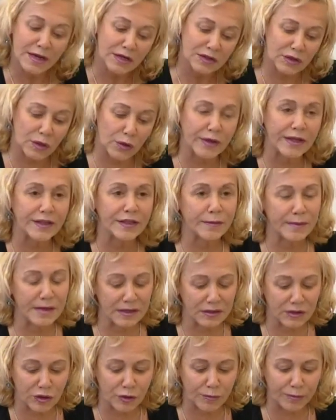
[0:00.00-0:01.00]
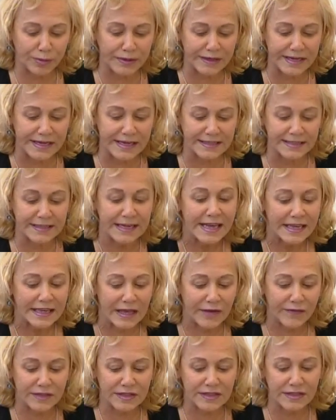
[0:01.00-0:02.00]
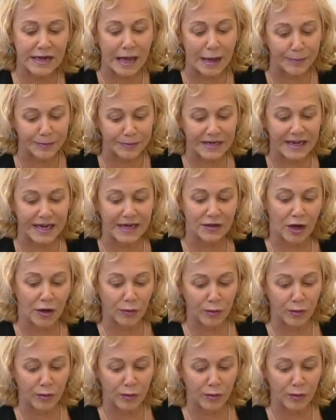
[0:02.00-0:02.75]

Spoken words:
So can the minister please give us an update